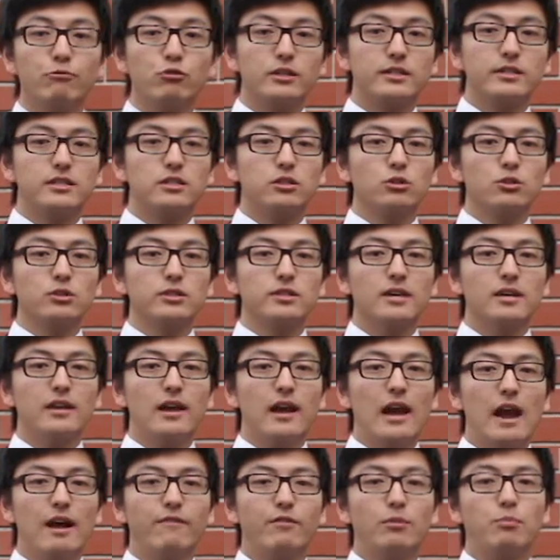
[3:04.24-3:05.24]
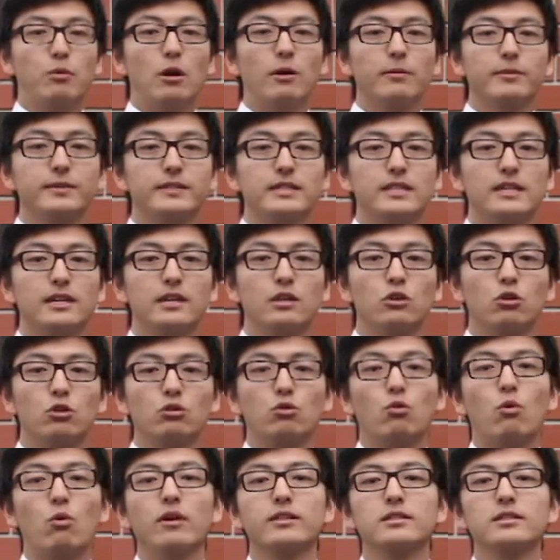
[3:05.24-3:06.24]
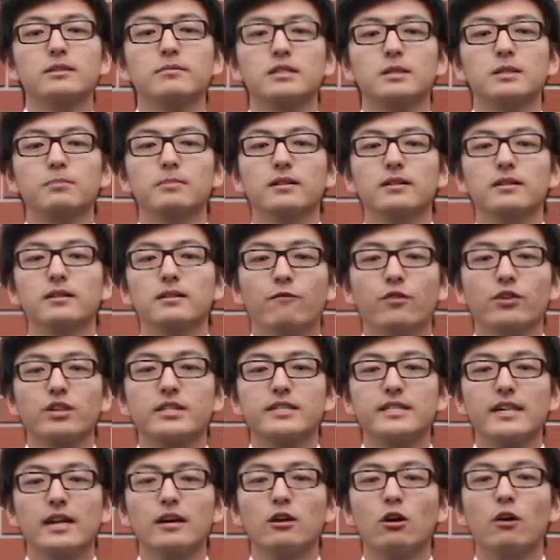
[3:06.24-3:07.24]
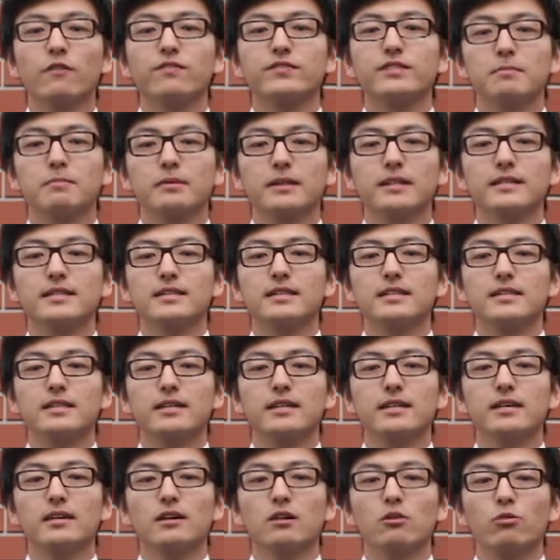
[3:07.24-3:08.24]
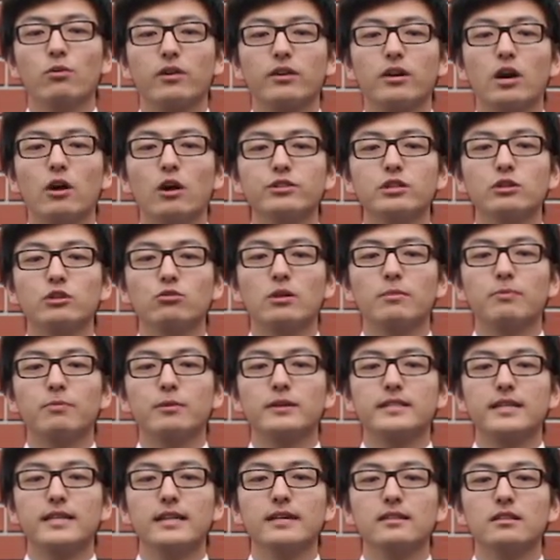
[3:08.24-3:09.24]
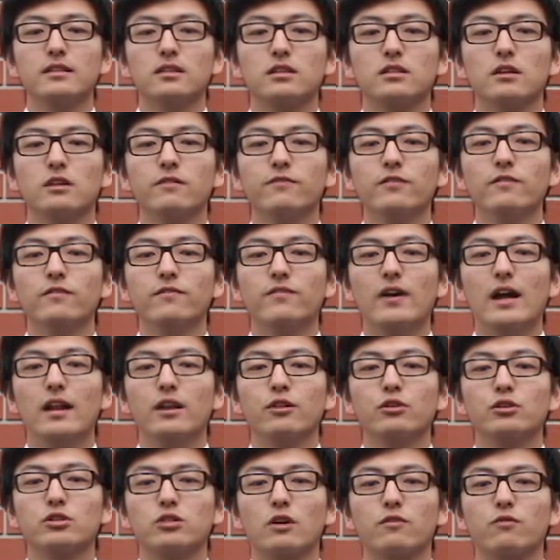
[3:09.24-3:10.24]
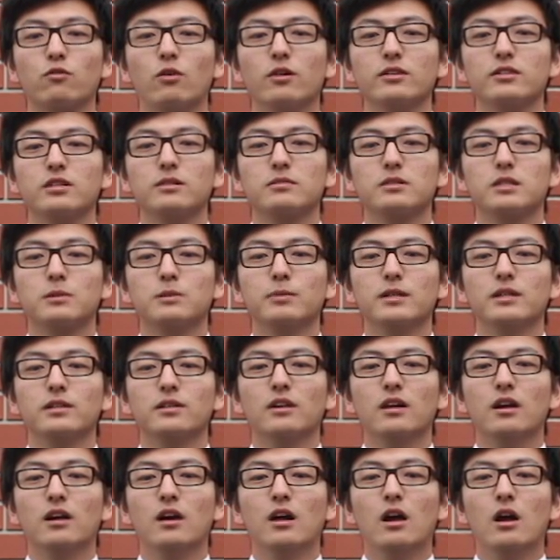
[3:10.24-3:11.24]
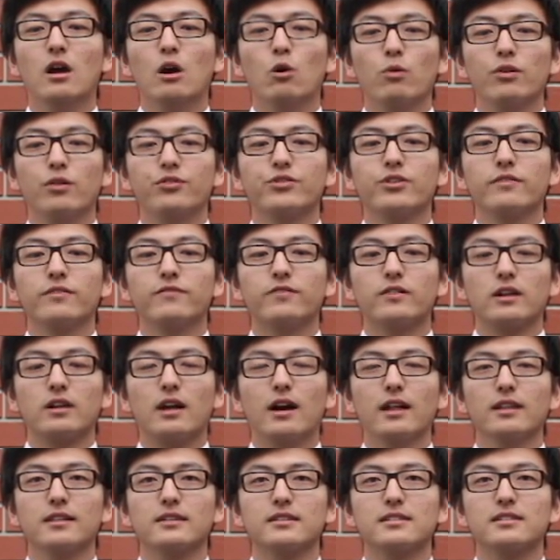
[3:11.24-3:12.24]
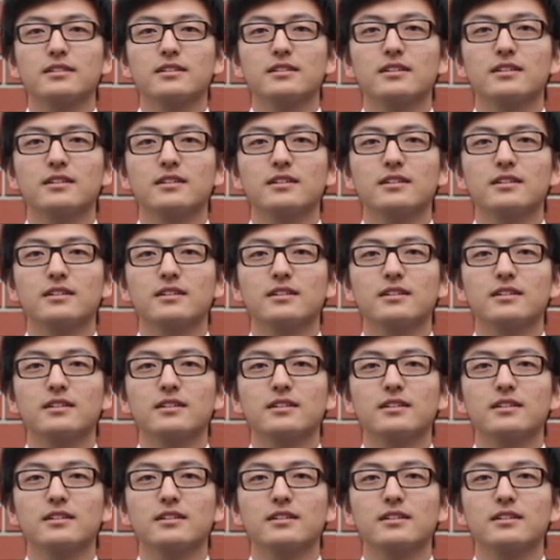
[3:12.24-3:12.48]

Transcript: crystals have a property called quantum spin. For the sake of simplicity, we're going to represent the different values of quantum spin with different colors.